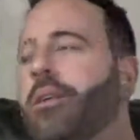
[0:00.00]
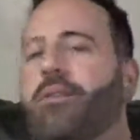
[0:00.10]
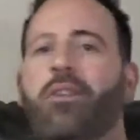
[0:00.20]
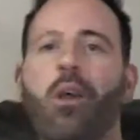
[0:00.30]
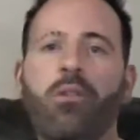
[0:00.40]
If
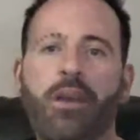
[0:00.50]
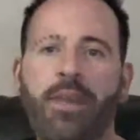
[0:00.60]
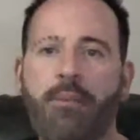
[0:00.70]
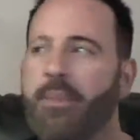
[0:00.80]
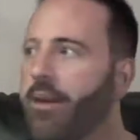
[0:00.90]
you don't like
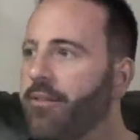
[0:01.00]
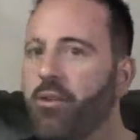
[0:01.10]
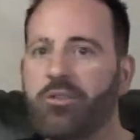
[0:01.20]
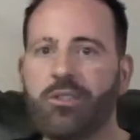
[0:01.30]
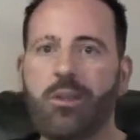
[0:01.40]
that
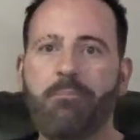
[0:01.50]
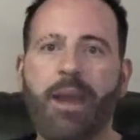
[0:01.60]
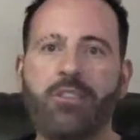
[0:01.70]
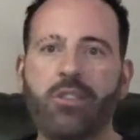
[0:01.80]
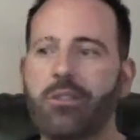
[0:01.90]
metaphor, just
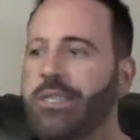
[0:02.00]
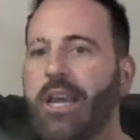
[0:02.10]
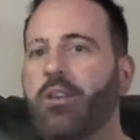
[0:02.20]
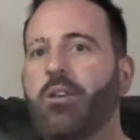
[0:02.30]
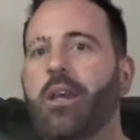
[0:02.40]
imagine
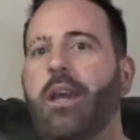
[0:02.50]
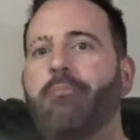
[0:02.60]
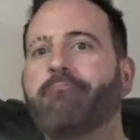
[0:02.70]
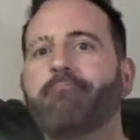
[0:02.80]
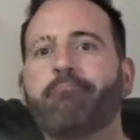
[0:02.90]
getting on a
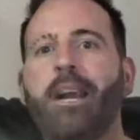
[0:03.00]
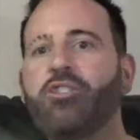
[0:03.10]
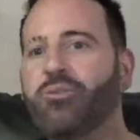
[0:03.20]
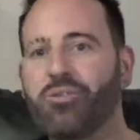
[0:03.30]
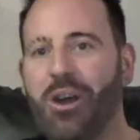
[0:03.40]

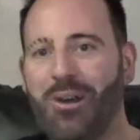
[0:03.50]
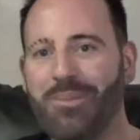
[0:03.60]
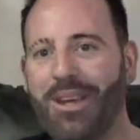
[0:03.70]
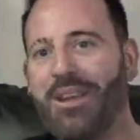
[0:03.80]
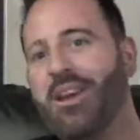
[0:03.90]
magical
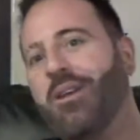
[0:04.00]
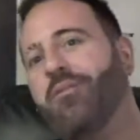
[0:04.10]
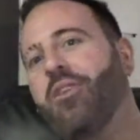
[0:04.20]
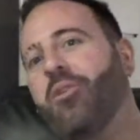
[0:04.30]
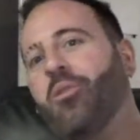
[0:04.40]
carpet and
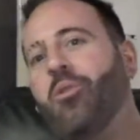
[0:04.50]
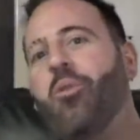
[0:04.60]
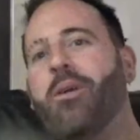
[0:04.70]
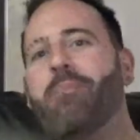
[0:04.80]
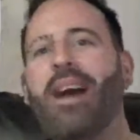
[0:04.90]
flowing all the
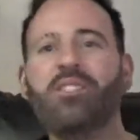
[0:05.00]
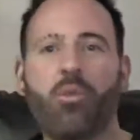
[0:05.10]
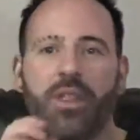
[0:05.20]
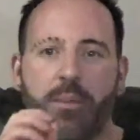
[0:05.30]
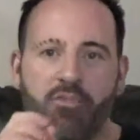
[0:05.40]
way back to
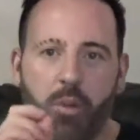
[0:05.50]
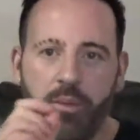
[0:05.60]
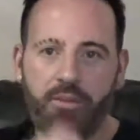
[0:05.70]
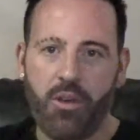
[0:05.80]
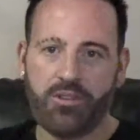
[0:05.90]
when that
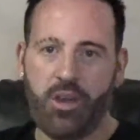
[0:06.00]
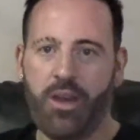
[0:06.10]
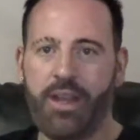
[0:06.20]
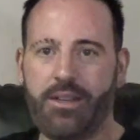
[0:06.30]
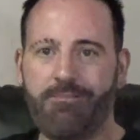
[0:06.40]
problem first
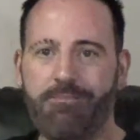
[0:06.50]
started.